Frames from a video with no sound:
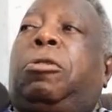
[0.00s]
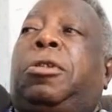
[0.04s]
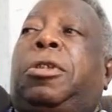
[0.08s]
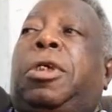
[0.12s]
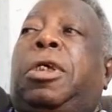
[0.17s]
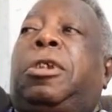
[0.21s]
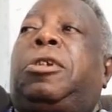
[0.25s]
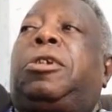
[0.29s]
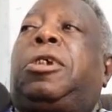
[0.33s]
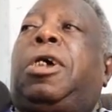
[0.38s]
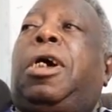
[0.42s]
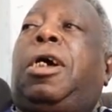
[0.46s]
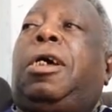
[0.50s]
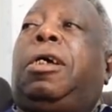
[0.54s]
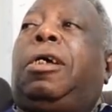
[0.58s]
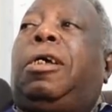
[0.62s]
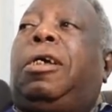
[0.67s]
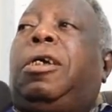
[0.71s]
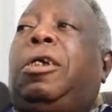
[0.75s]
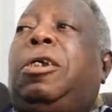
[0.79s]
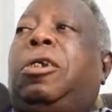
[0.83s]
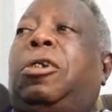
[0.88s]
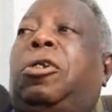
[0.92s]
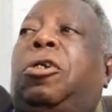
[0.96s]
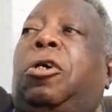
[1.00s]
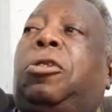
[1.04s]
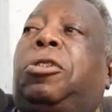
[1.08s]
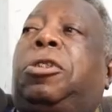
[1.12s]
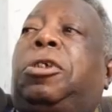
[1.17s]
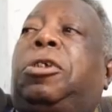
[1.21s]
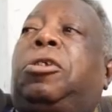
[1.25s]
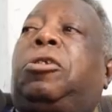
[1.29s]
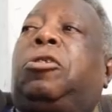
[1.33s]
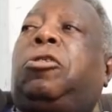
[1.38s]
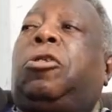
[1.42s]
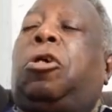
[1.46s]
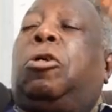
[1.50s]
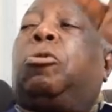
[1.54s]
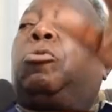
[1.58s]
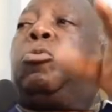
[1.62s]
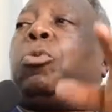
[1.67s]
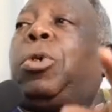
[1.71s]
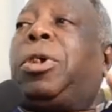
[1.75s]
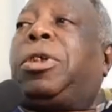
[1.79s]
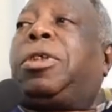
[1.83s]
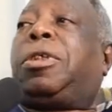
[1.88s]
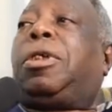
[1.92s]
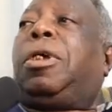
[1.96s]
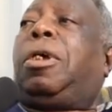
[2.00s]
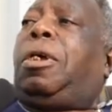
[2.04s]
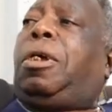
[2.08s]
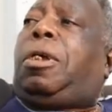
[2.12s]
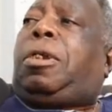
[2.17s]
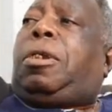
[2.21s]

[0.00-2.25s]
central, northeast, northwest.